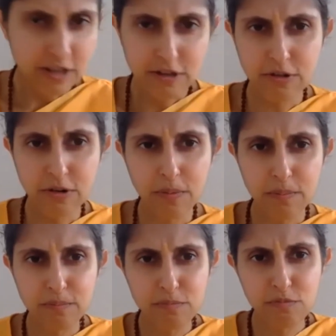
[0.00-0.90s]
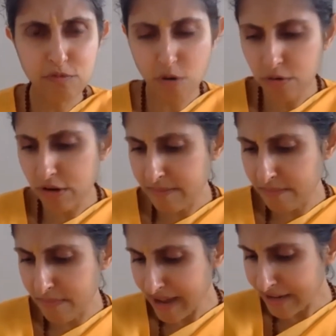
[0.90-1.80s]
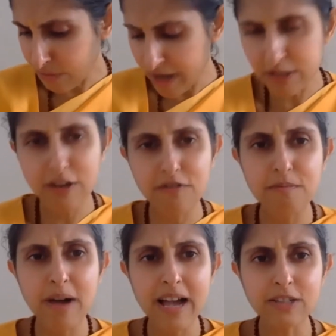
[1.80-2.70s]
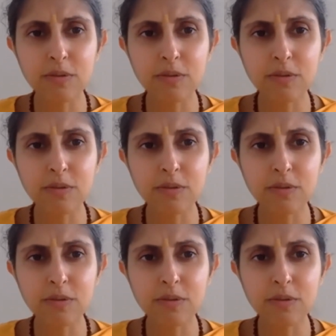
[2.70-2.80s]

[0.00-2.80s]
you know, roll in mud? Why do you have mud?